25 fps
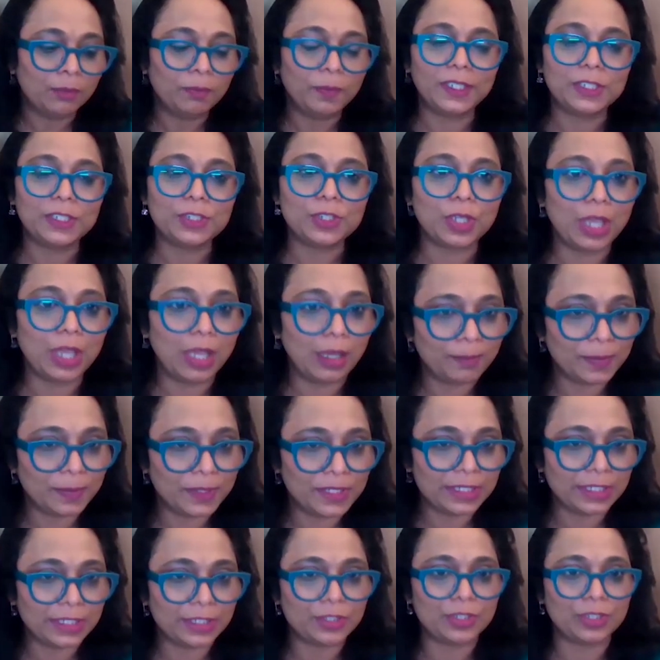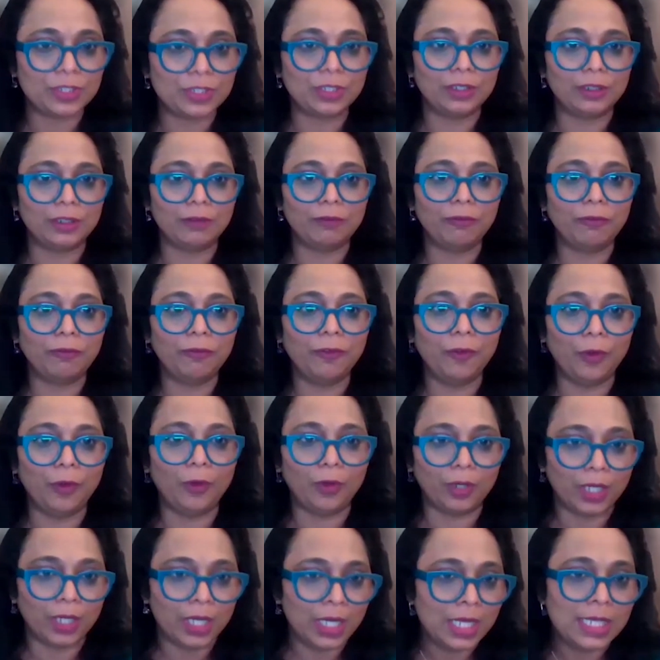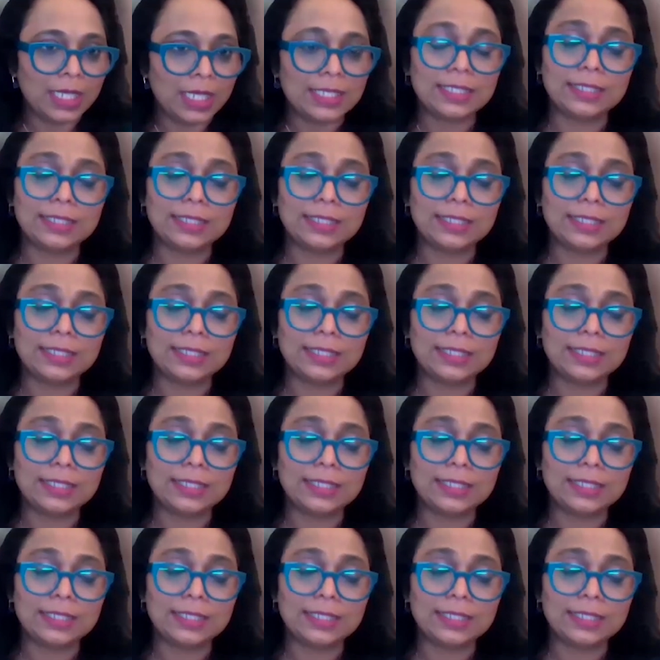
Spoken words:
pitch competition for